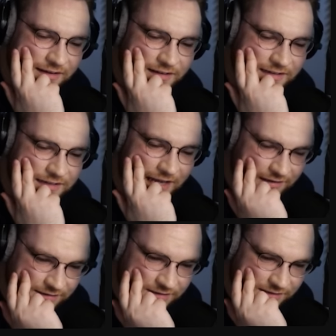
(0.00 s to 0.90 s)
and, and
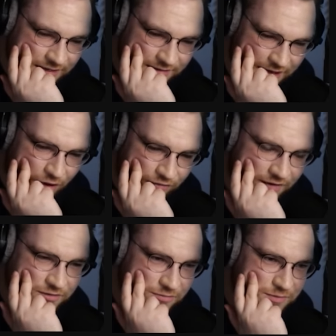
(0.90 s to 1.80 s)
like that they
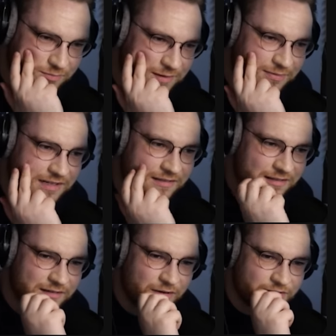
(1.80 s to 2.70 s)
offer to, to people in
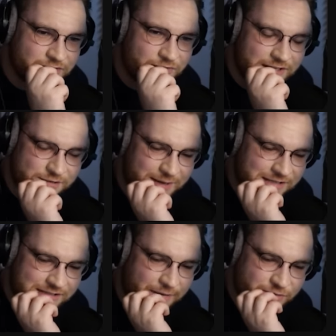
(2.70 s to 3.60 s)
the content creator
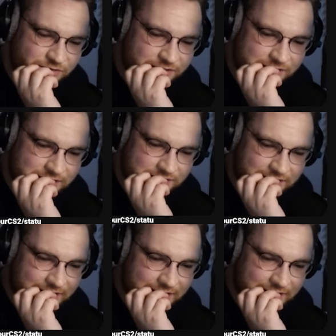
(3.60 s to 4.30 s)
space is absolutely disgusting.